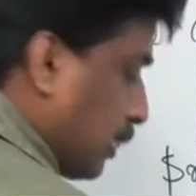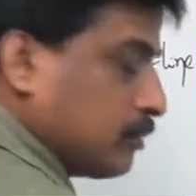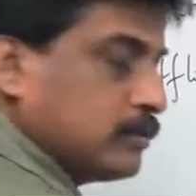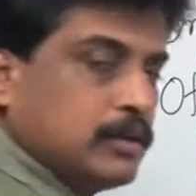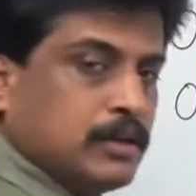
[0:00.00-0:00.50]
all.
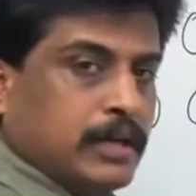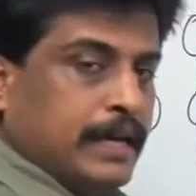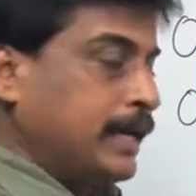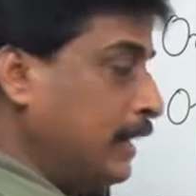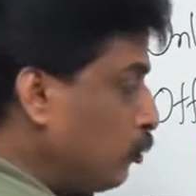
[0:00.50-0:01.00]

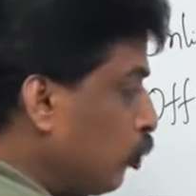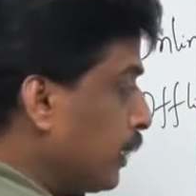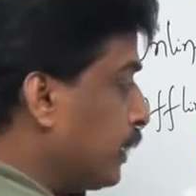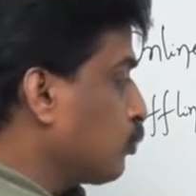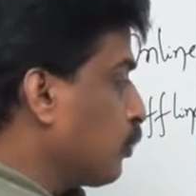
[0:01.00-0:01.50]
Again, no
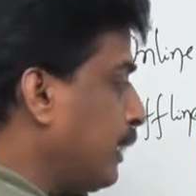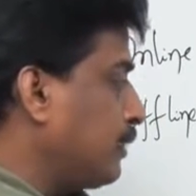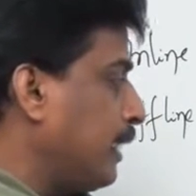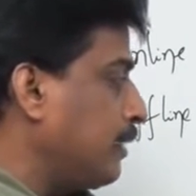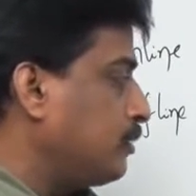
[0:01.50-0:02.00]
need to
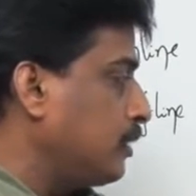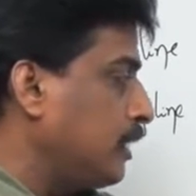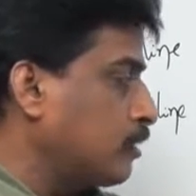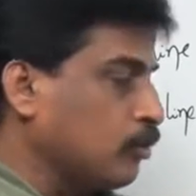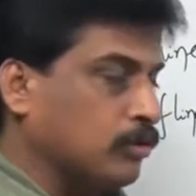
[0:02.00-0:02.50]
write
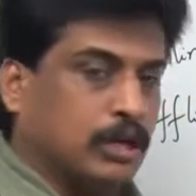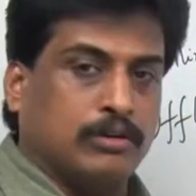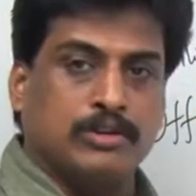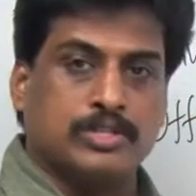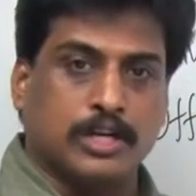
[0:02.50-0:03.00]

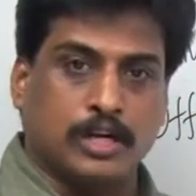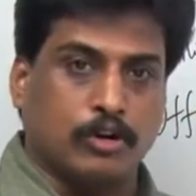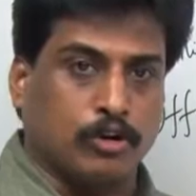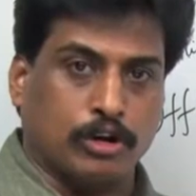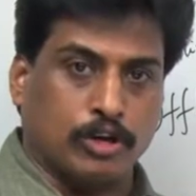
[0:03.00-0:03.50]

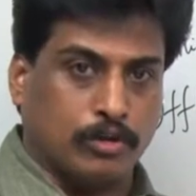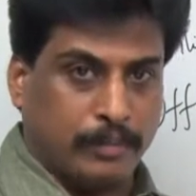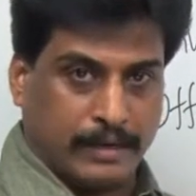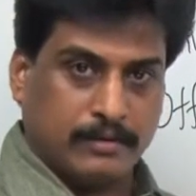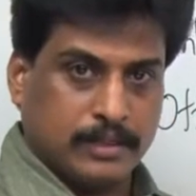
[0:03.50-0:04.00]
@localhost.local
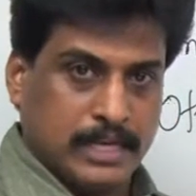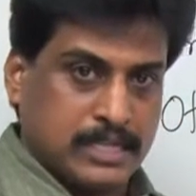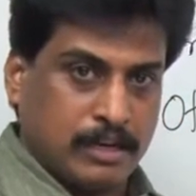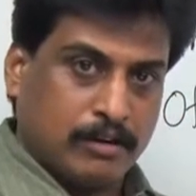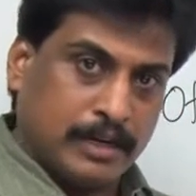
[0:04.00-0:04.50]
domain. I
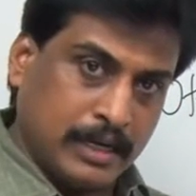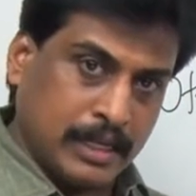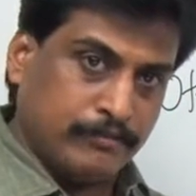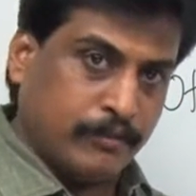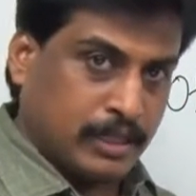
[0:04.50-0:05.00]
said already,
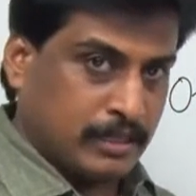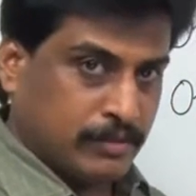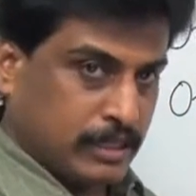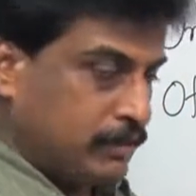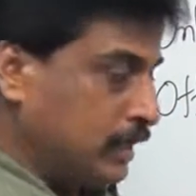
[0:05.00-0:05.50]
default that
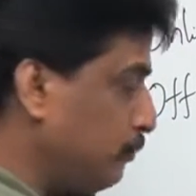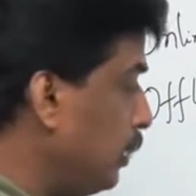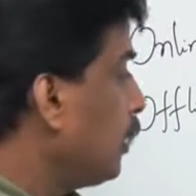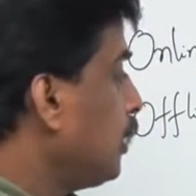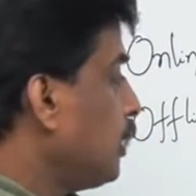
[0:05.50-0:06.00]
one available.
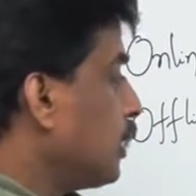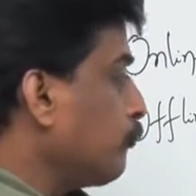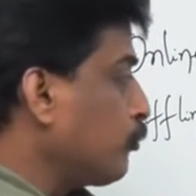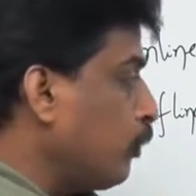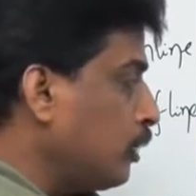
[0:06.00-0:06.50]

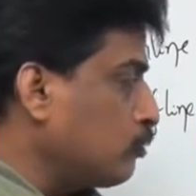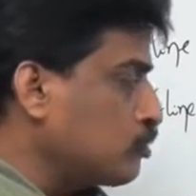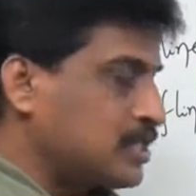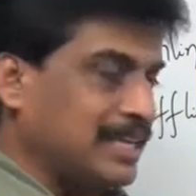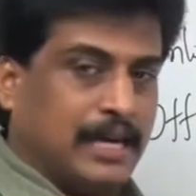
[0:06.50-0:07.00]
If you want to
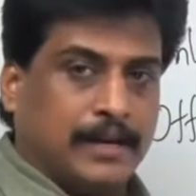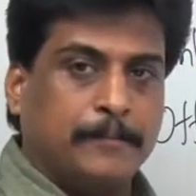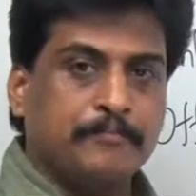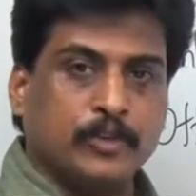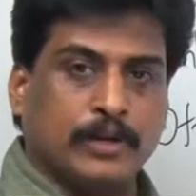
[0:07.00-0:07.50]
see that,
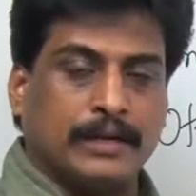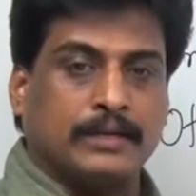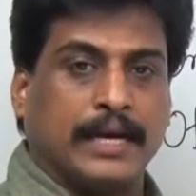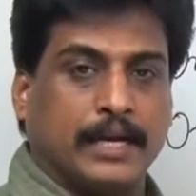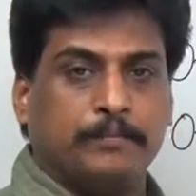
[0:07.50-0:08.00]
you
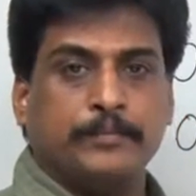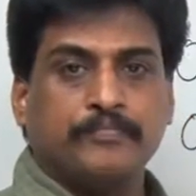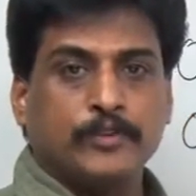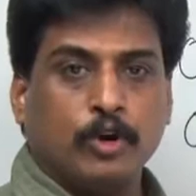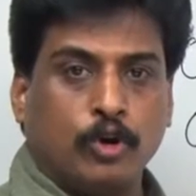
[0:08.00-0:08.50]
can type
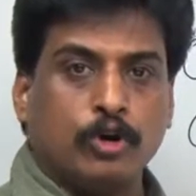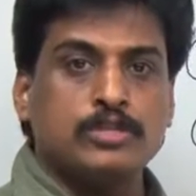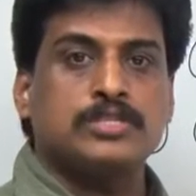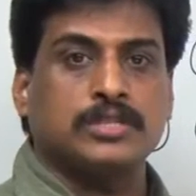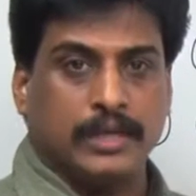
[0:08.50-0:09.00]

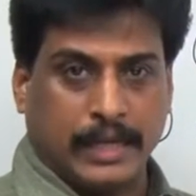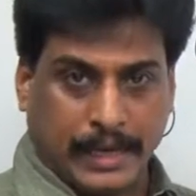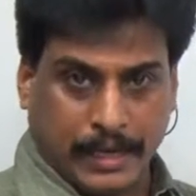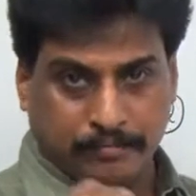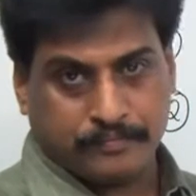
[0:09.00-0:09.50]
host
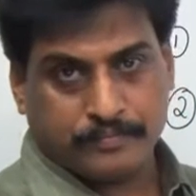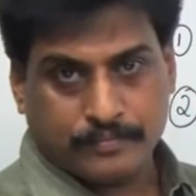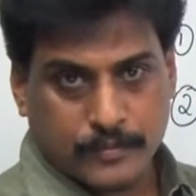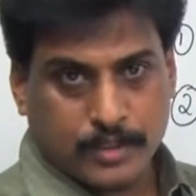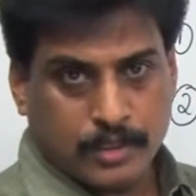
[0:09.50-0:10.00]
name
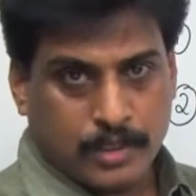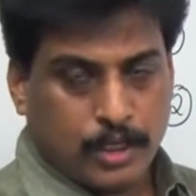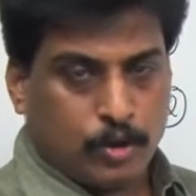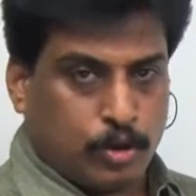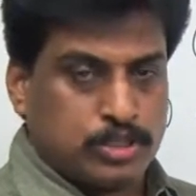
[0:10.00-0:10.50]

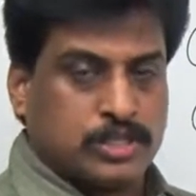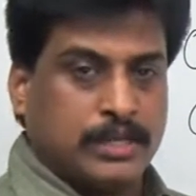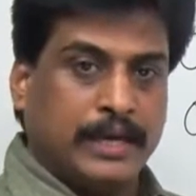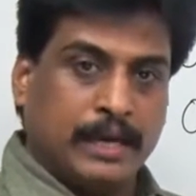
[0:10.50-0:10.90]
-d, host